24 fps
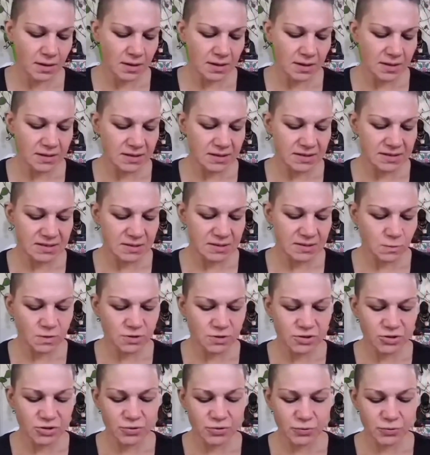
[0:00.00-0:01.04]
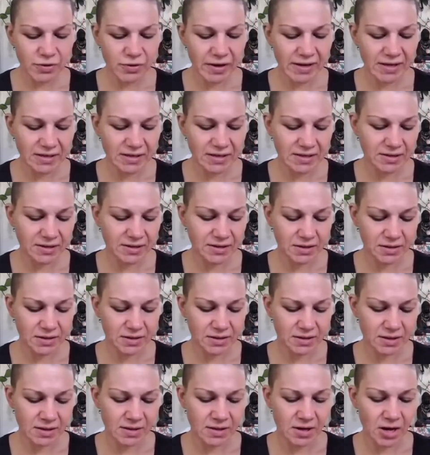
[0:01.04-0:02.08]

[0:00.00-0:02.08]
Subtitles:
This will do right here, he